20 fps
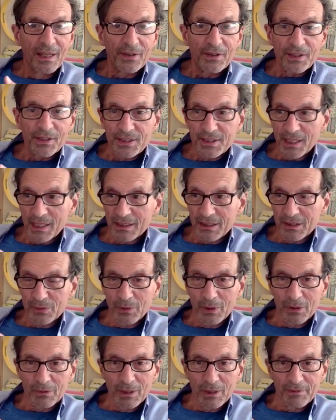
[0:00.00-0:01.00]
the
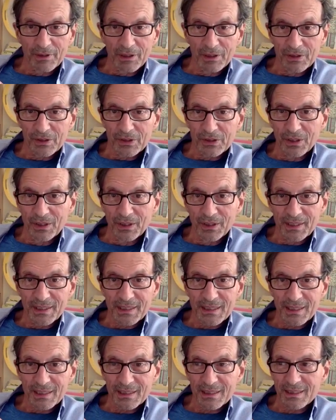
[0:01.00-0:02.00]
sexual revolution of the
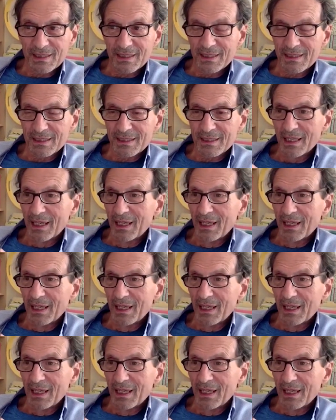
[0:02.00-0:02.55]
60s,